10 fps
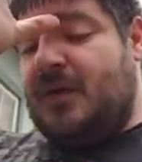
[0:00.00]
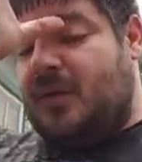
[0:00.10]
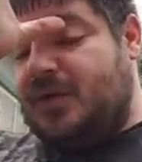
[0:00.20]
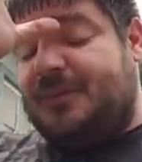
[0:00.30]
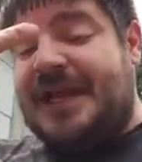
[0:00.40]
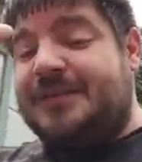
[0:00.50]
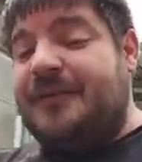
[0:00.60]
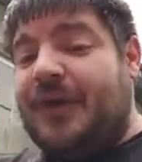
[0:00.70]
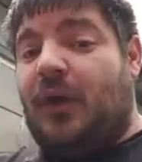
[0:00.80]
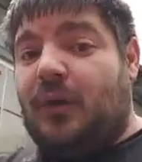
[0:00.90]
Which makes me
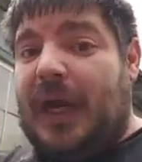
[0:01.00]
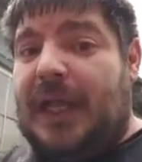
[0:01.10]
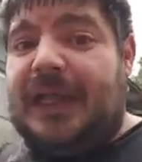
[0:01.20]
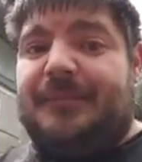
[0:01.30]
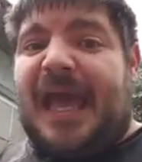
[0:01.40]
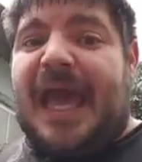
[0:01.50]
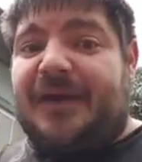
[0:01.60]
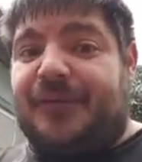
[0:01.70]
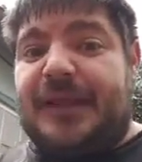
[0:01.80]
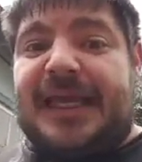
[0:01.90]
feel really
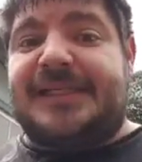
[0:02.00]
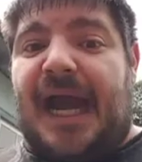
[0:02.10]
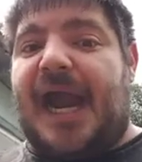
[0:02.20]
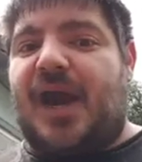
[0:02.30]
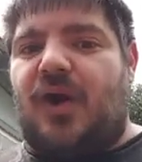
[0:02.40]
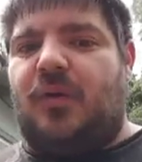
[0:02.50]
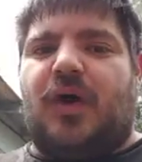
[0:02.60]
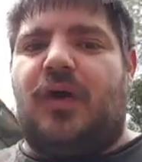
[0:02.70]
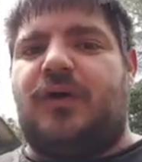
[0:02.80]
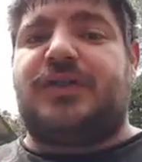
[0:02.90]
bad for the entire
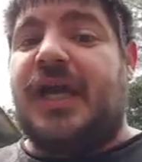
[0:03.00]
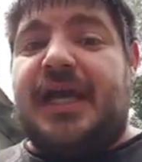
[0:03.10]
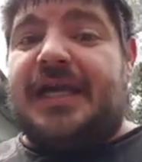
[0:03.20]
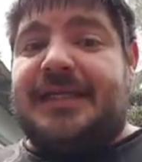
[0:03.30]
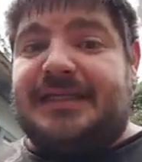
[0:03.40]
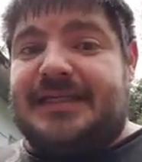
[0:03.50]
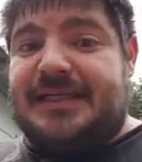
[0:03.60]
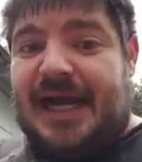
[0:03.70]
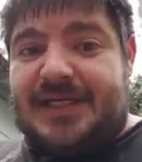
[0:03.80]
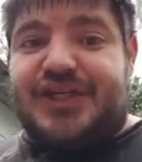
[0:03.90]
world.
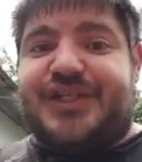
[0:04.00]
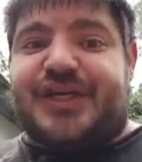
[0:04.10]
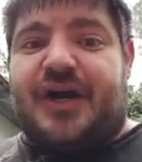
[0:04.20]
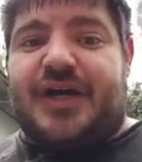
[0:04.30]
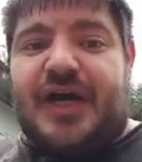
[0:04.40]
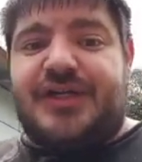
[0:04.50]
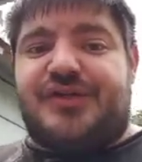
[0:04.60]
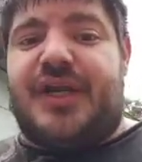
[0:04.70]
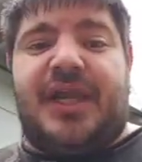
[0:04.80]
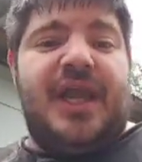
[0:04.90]
Not just our
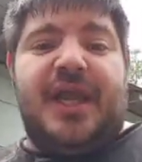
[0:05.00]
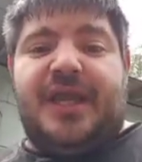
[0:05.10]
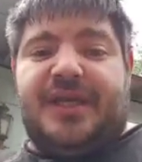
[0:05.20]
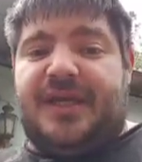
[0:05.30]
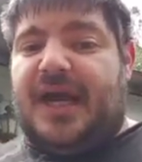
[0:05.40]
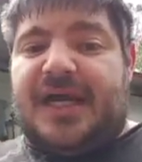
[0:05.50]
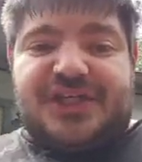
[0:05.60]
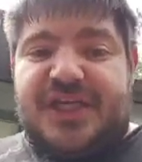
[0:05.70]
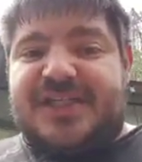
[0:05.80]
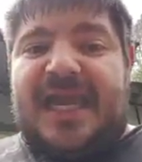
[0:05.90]
country, not
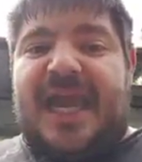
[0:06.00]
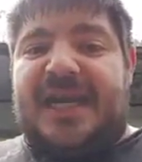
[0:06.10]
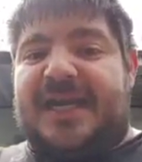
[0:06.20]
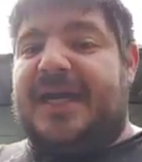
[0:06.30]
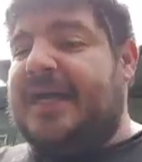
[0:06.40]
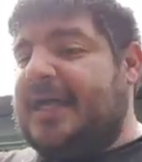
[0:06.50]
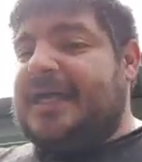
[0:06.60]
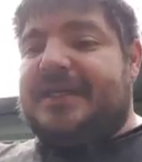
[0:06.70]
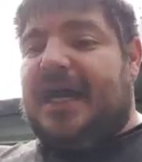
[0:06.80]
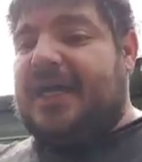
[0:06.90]
just Canada,
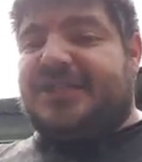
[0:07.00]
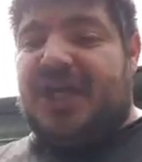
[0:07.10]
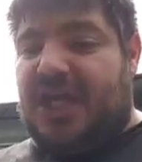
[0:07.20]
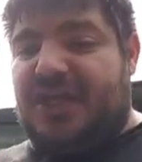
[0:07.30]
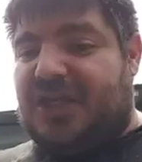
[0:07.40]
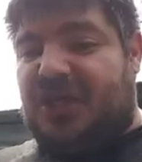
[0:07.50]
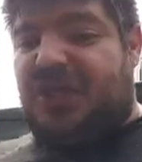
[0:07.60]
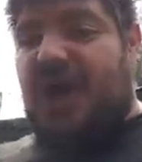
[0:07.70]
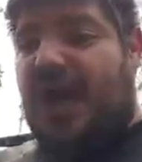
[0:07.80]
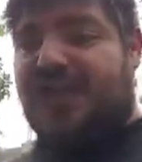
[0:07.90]
not
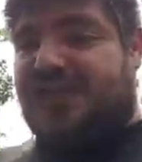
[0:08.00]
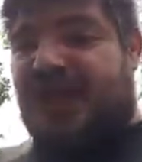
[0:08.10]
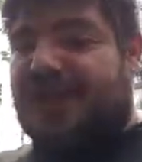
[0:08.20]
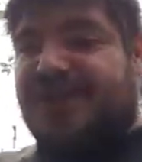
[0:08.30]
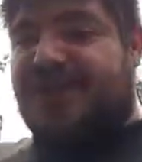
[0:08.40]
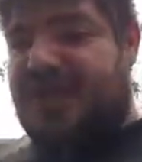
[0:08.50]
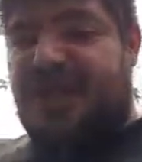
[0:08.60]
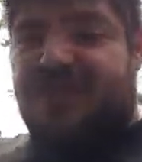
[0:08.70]
just,